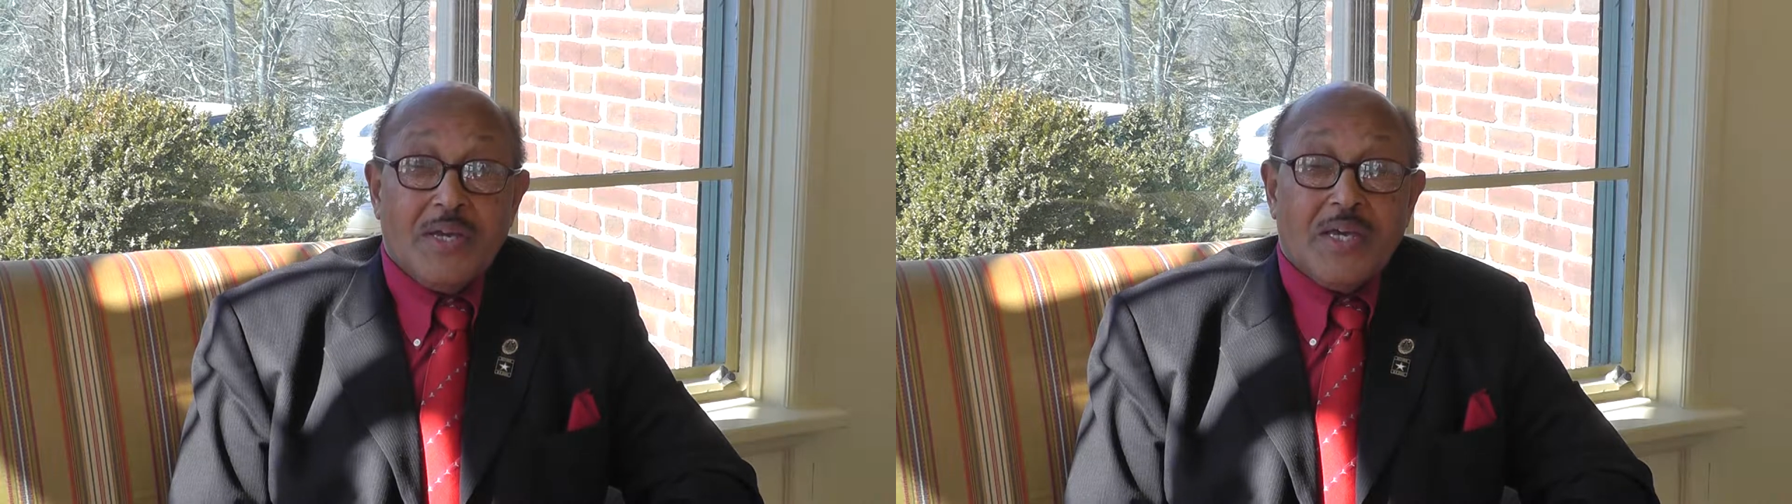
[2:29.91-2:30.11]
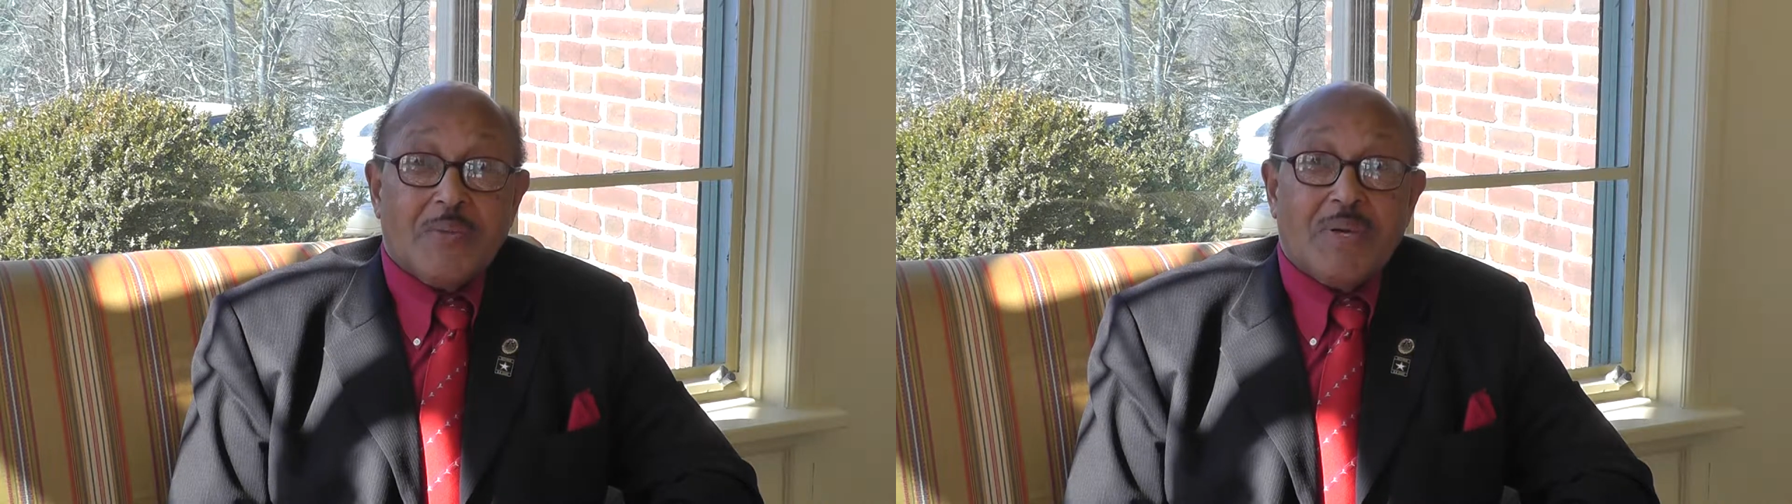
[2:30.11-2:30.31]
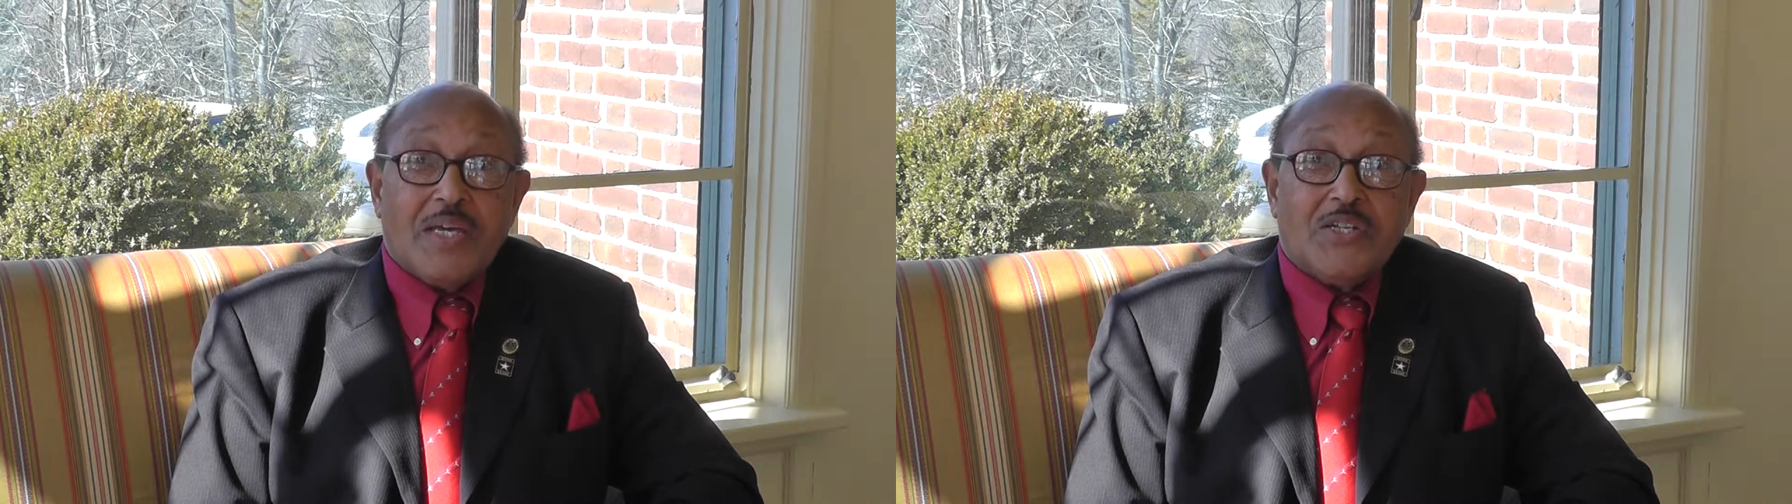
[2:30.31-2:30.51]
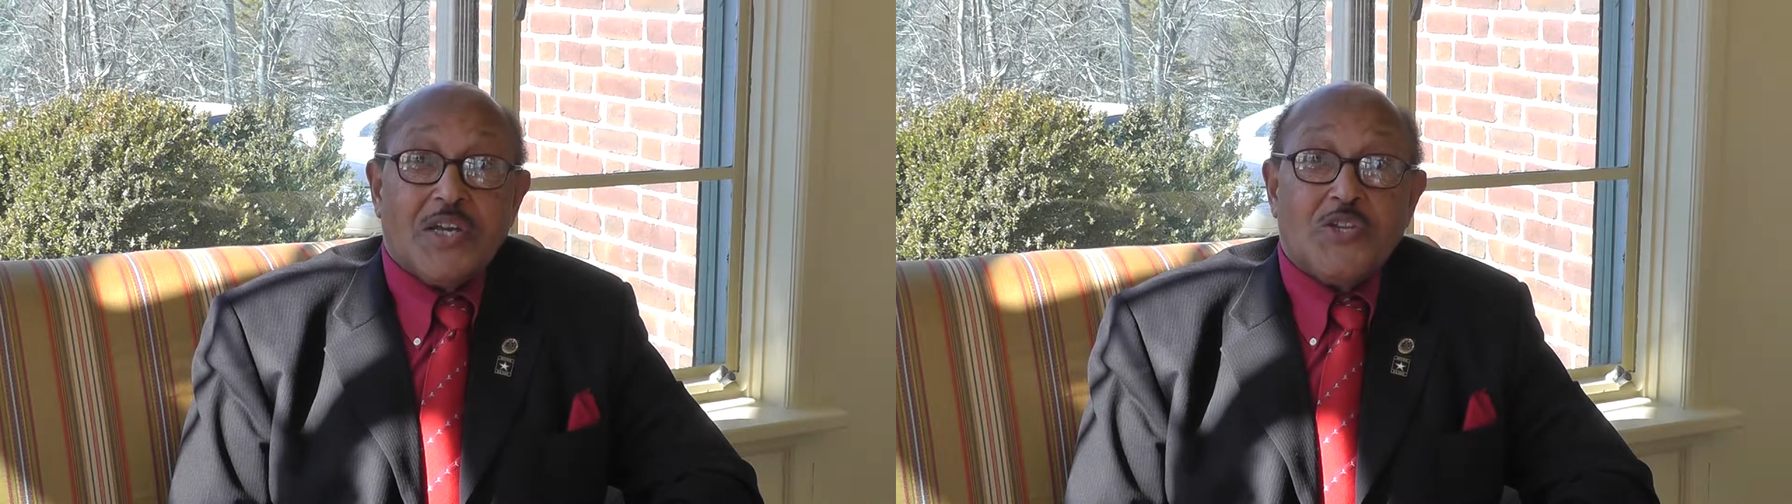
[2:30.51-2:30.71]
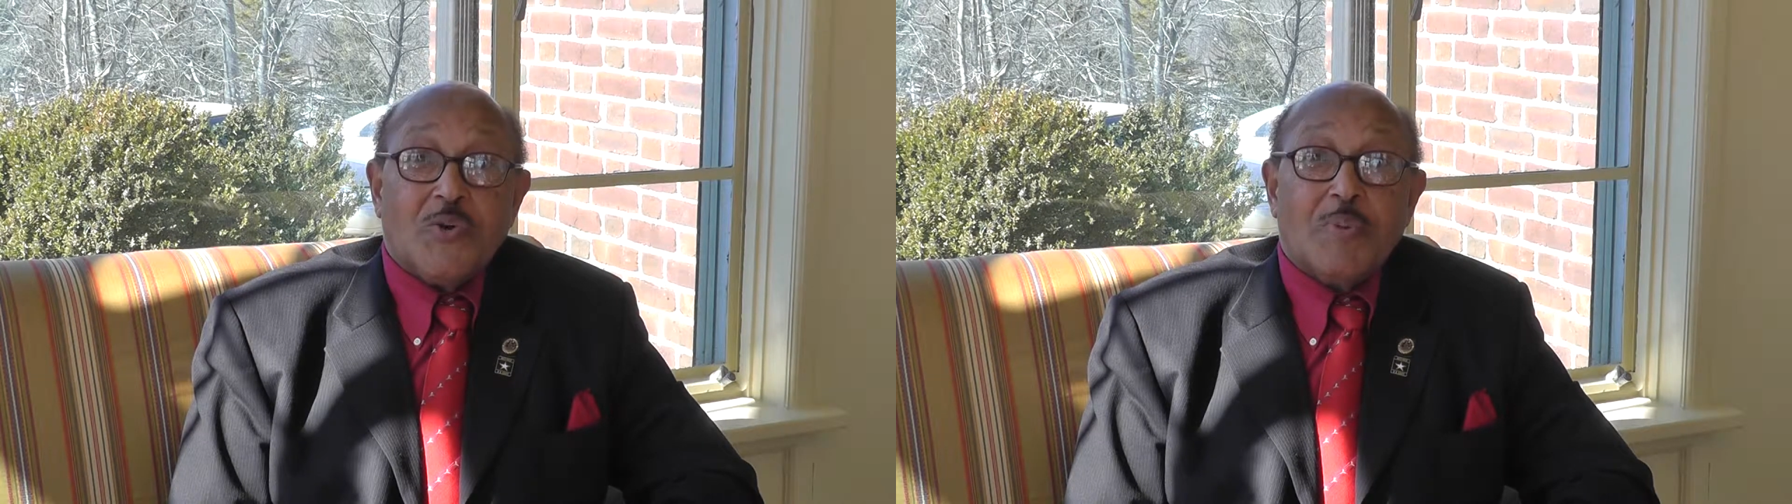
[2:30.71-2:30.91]
and
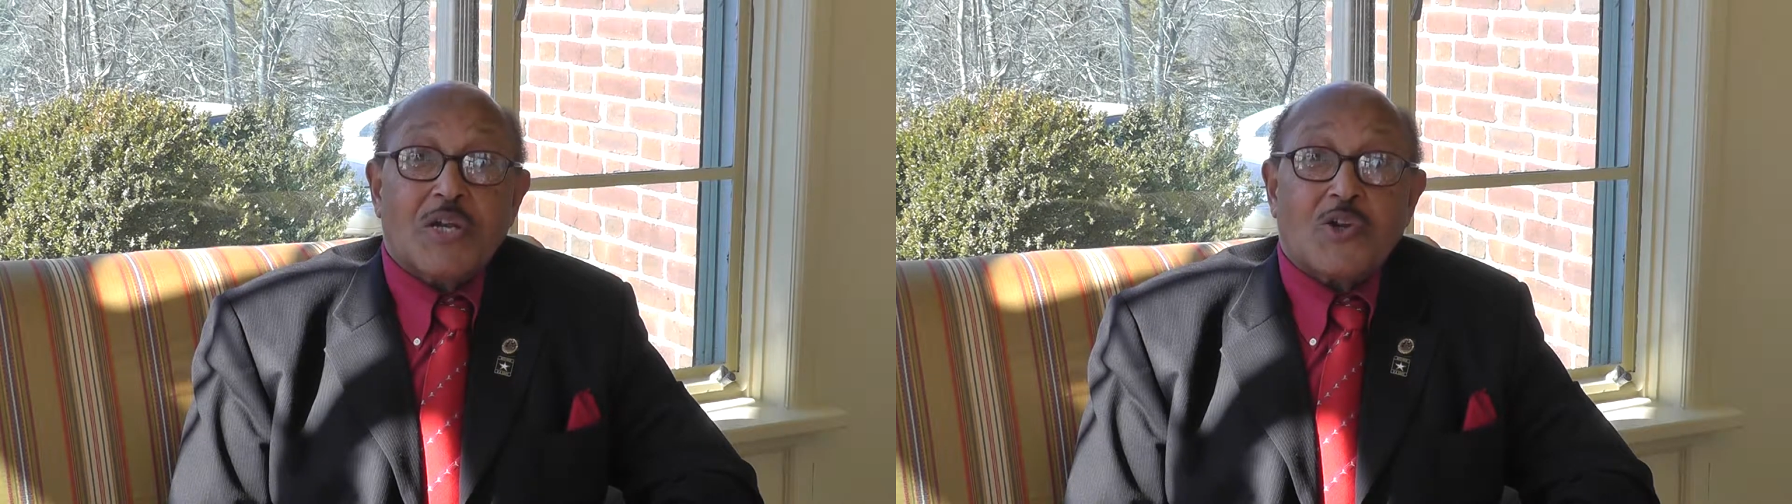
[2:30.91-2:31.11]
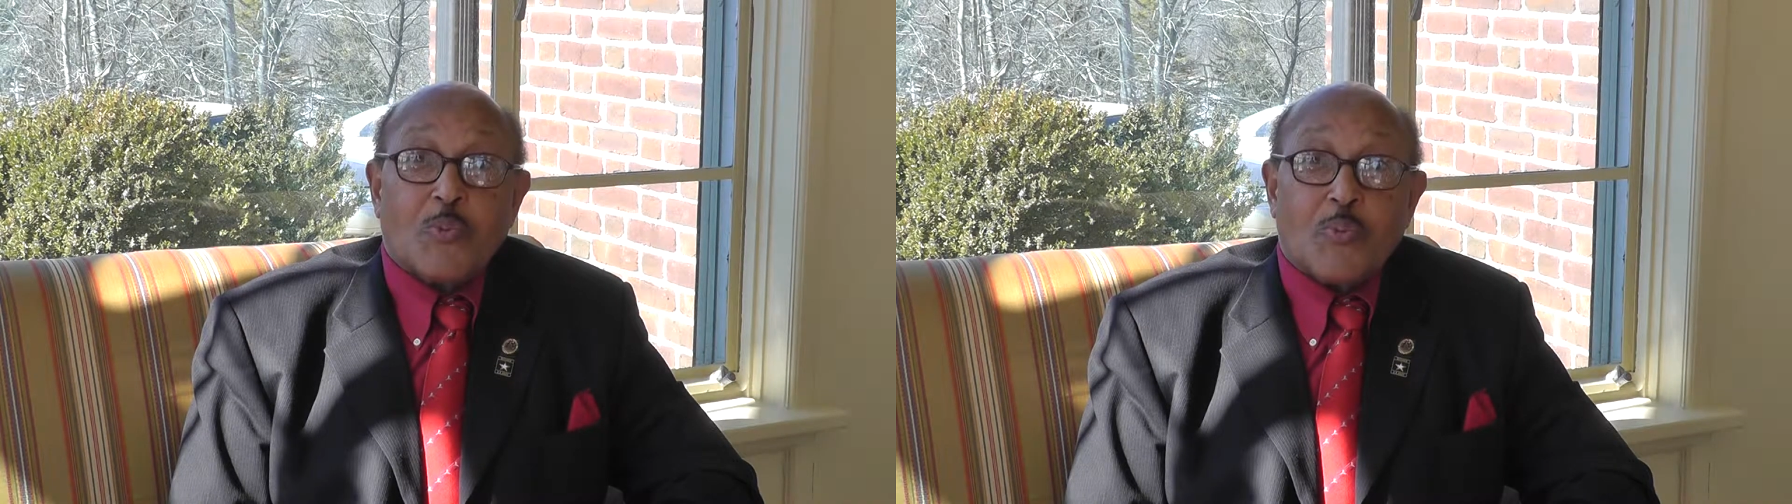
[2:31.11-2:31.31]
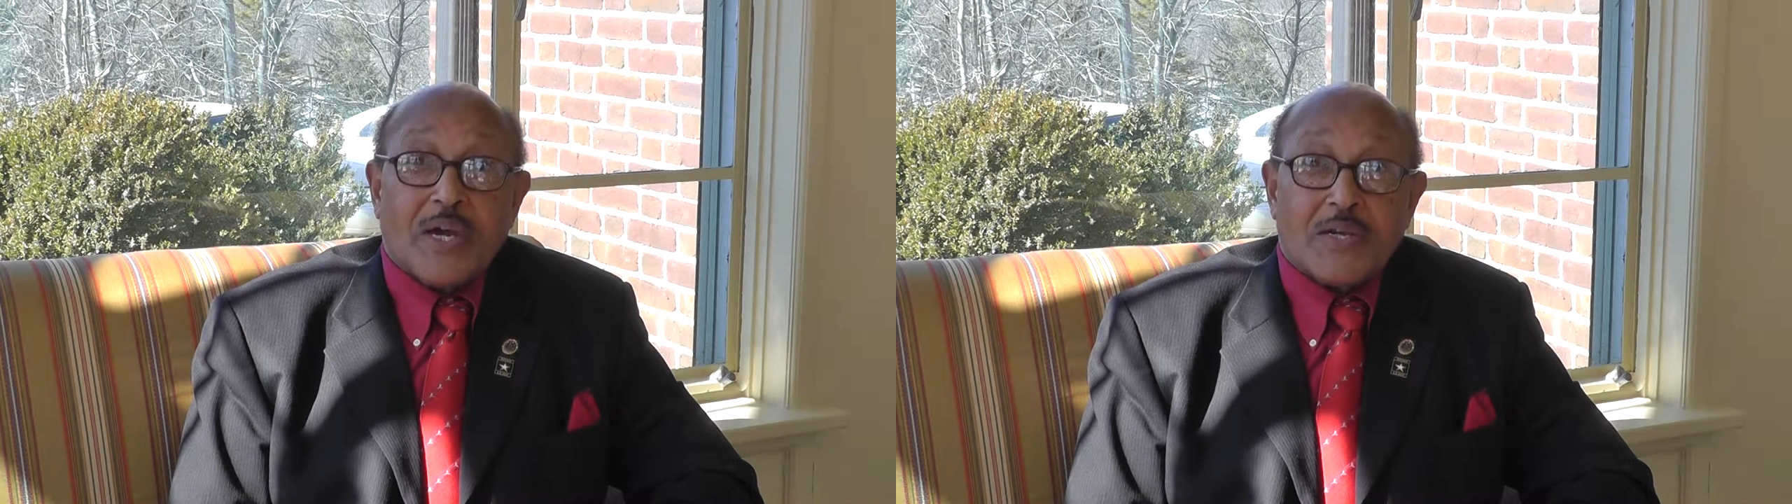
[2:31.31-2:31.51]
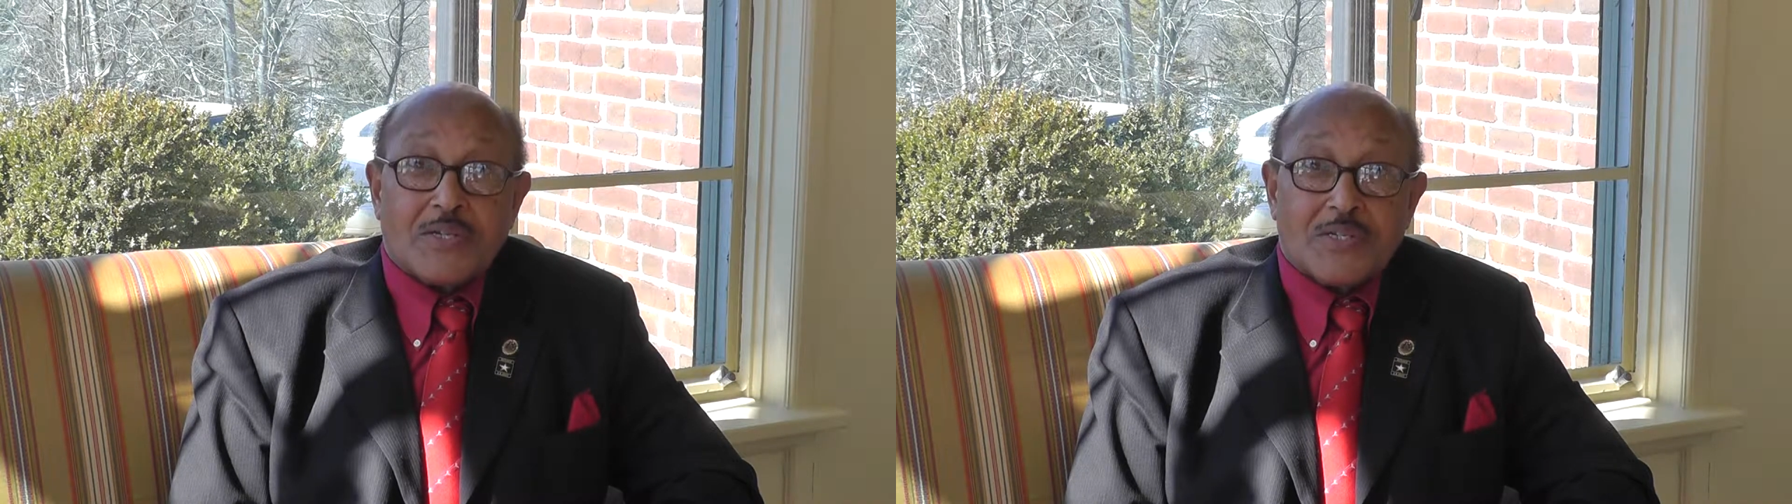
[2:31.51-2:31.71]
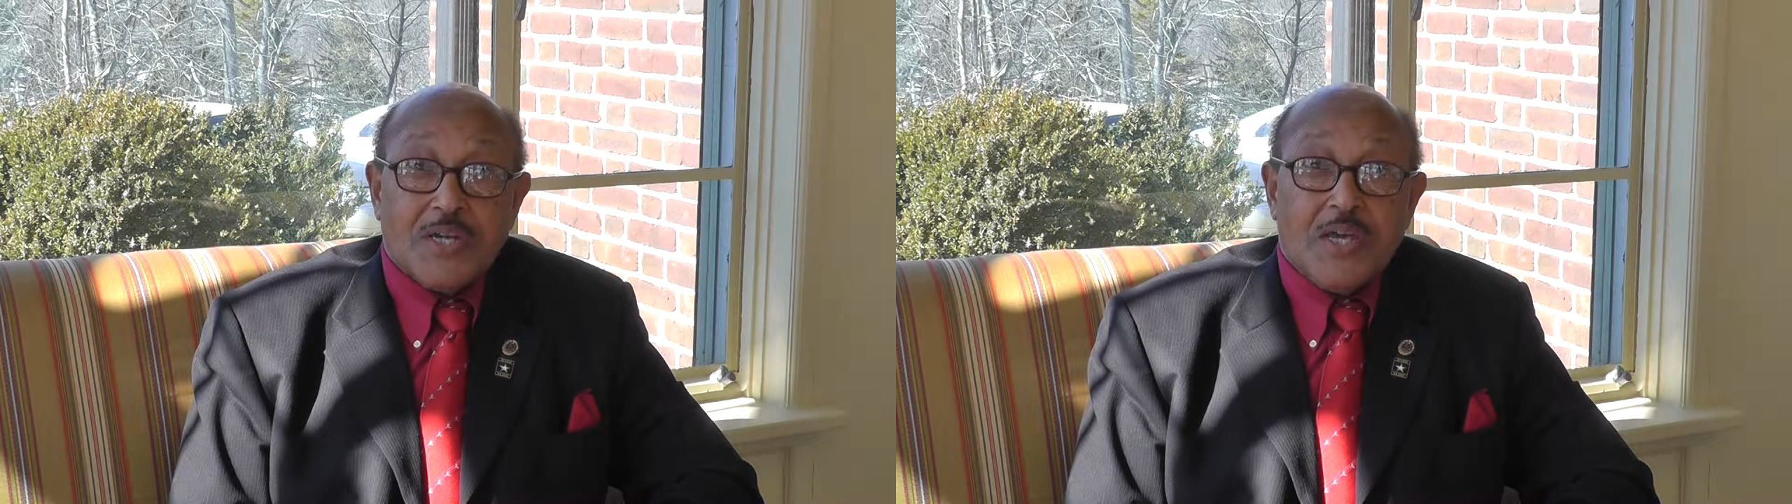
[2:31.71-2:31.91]
maintain your medical
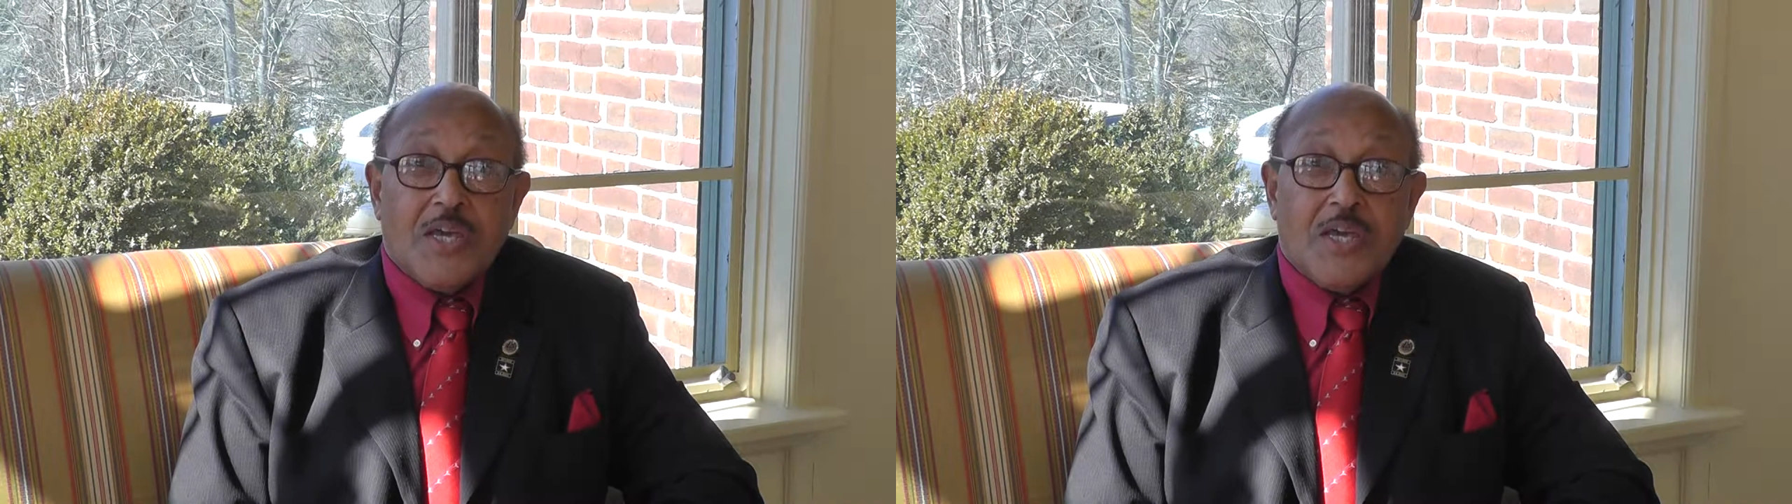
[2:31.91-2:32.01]
practice?